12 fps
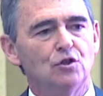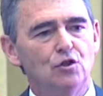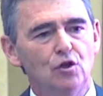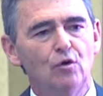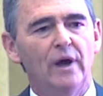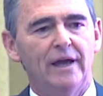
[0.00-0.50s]

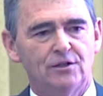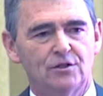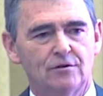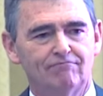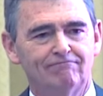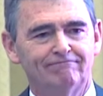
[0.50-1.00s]

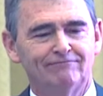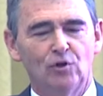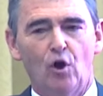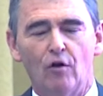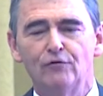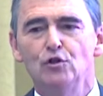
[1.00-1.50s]
US
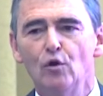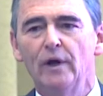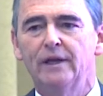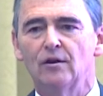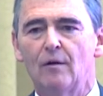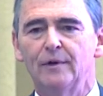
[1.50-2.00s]
of new
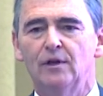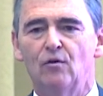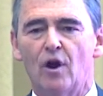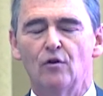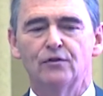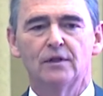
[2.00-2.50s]
economic
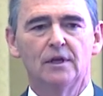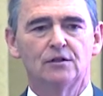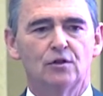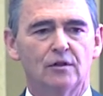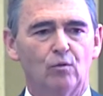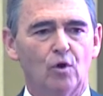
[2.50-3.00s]
growth
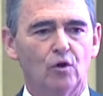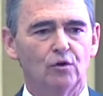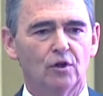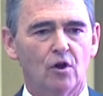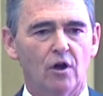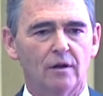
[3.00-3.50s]
to the world
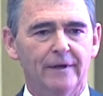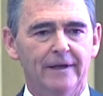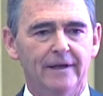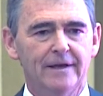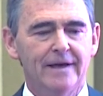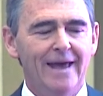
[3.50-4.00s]
economy.
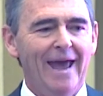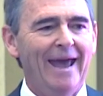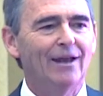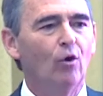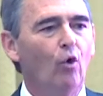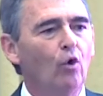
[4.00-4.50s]

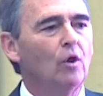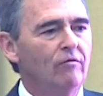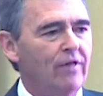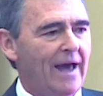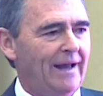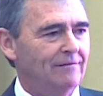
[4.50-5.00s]
And all
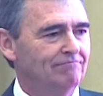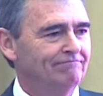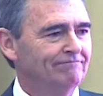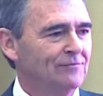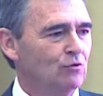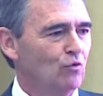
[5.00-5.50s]
of
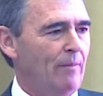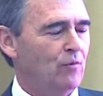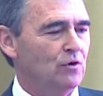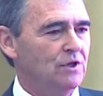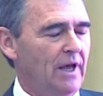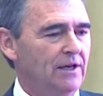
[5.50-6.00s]
that
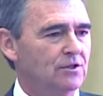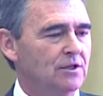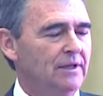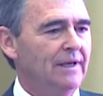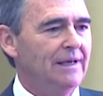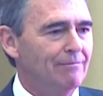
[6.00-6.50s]

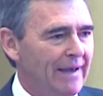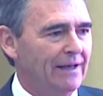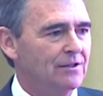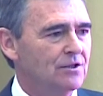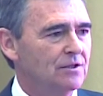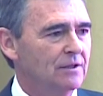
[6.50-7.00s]
represents
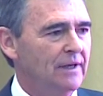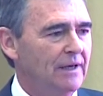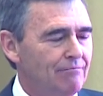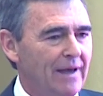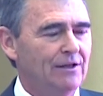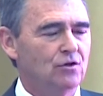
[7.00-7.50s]
immense,
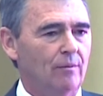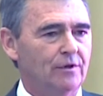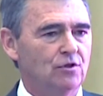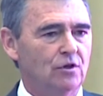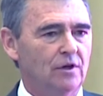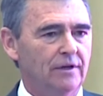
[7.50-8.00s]
immense
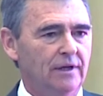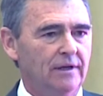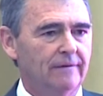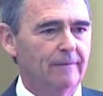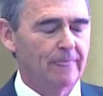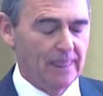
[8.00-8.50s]
opportunity
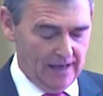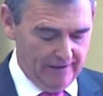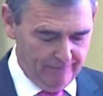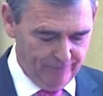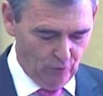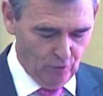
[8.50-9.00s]

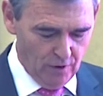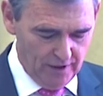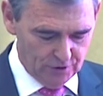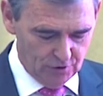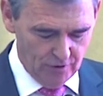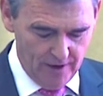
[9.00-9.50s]
for
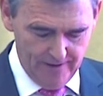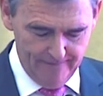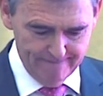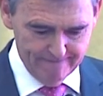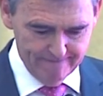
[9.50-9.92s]
Australia.